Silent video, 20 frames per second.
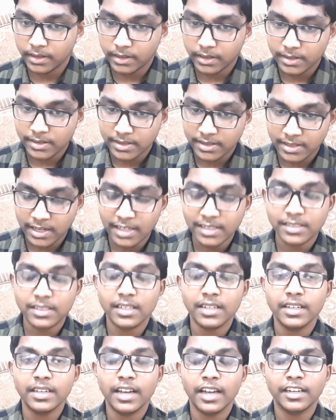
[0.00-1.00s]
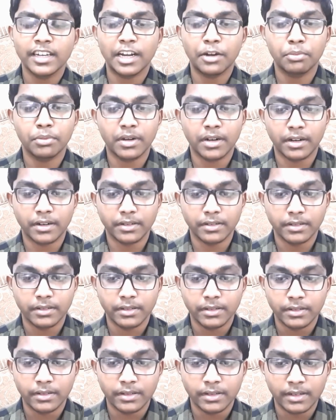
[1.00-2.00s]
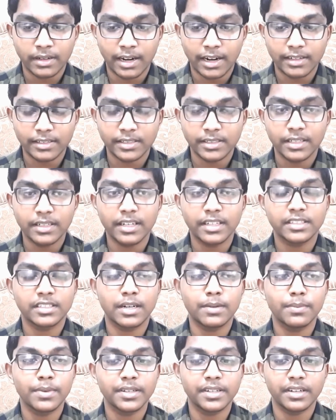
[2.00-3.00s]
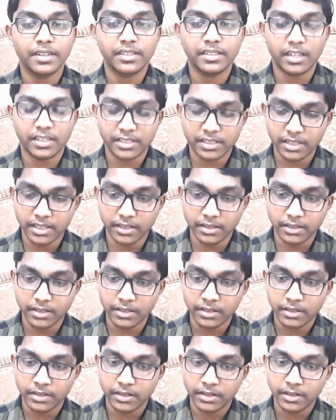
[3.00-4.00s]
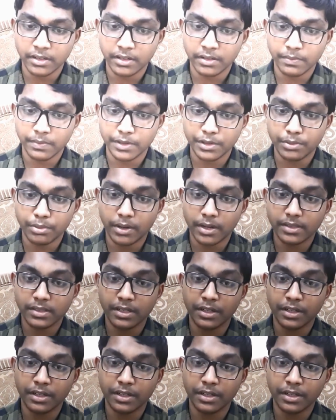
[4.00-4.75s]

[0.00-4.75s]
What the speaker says: Sasthri and Ayub Khan attended a summit in Tashkent, which was in